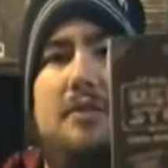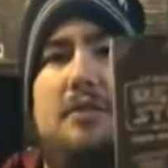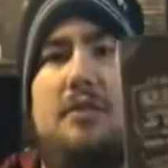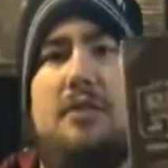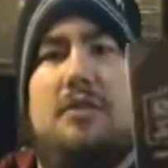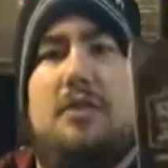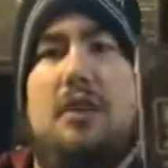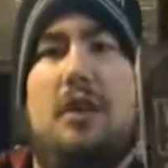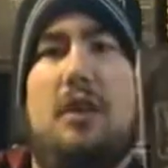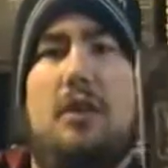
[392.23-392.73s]

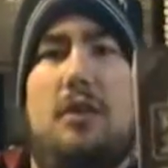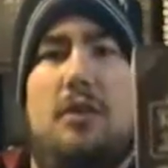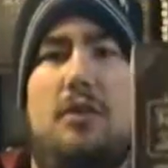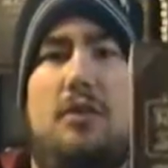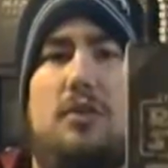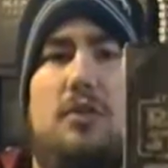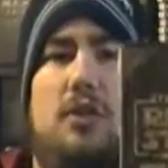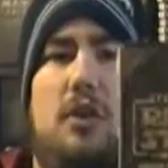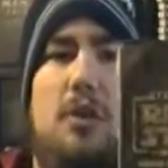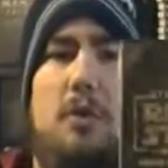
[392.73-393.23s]
just a
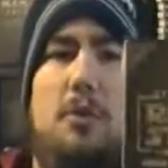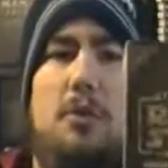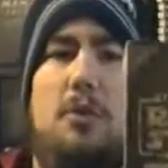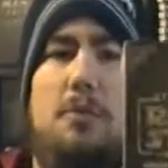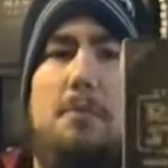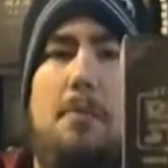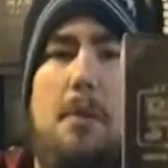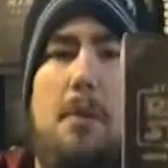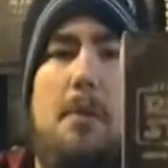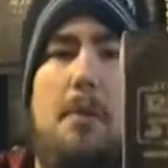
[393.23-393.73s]
Star
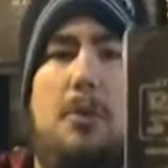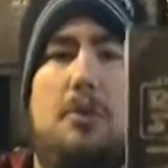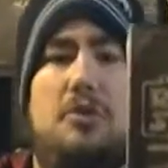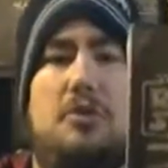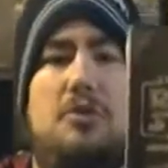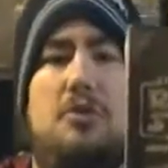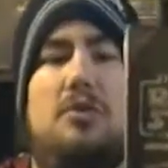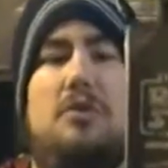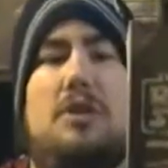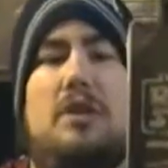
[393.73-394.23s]
Wars
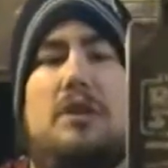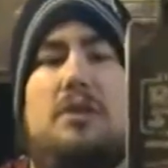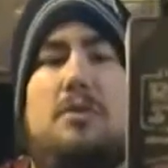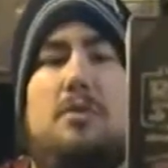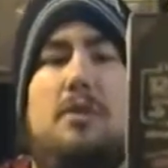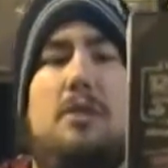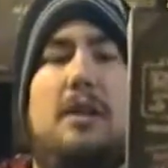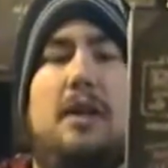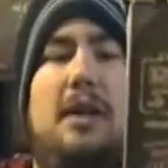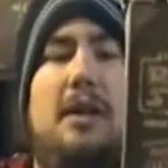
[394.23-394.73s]
promotional
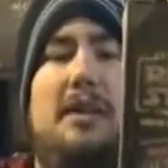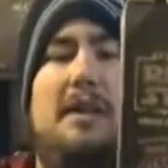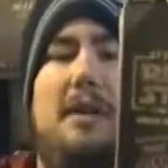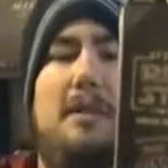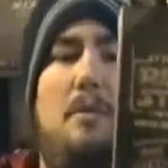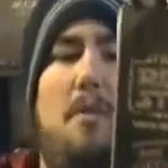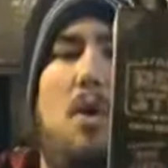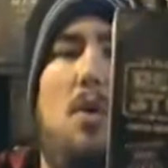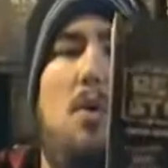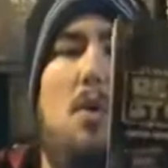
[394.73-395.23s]
disc with like a
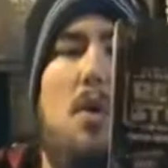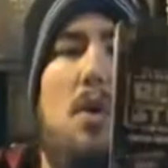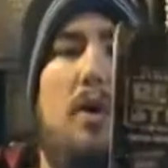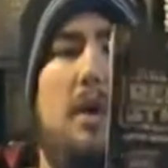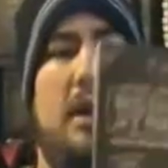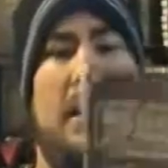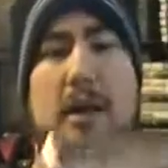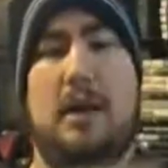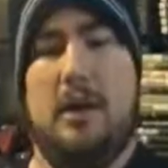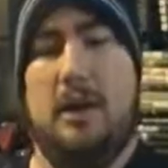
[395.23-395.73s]
demo
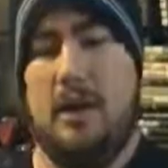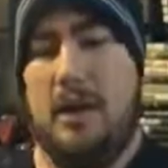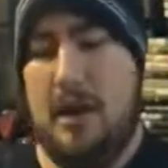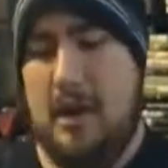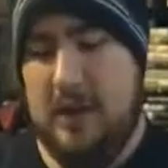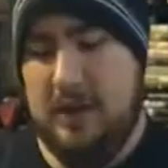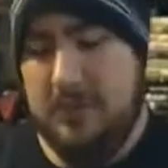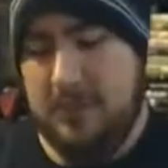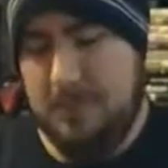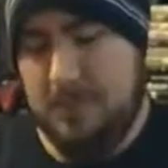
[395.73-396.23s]
on it,
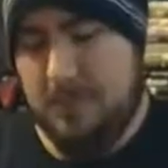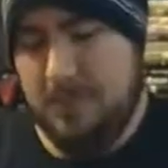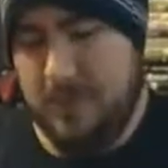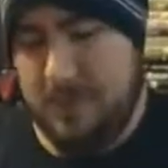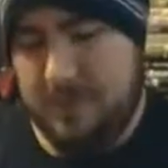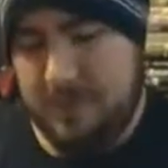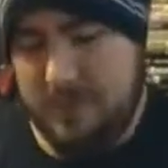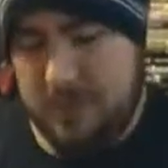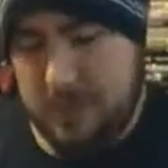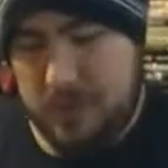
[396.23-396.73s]
some
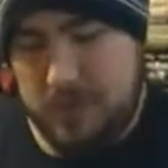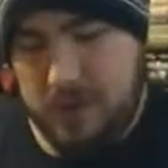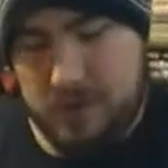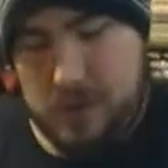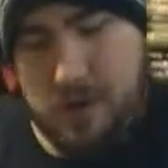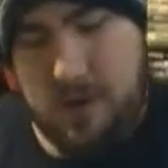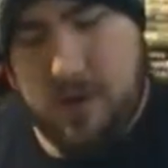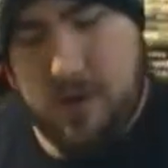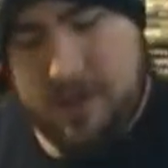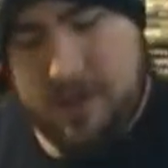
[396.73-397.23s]
preview.